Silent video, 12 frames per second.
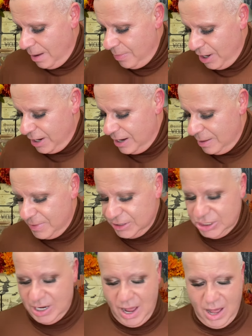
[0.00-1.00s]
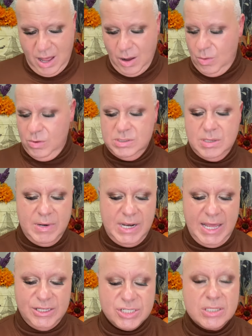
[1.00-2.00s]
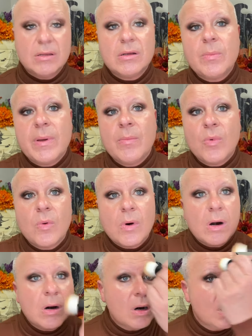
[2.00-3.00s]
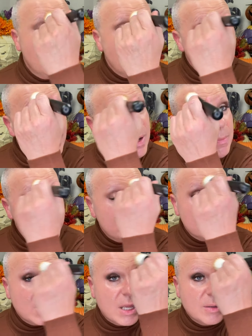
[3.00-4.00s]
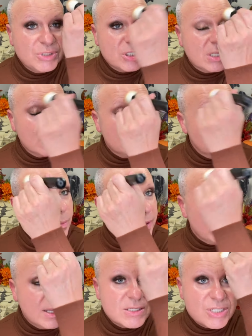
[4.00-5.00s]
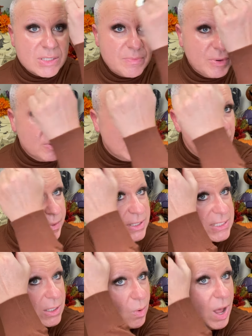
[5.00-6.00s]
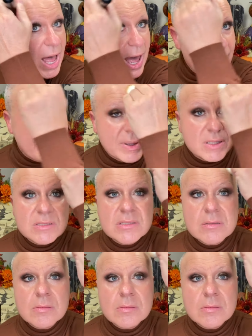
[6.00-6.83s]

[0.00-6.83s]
I'm not going to need much at all. So I'm going to take just a little bit more. I'm going to build it up just a little bit. Let's just build it up and see what happens.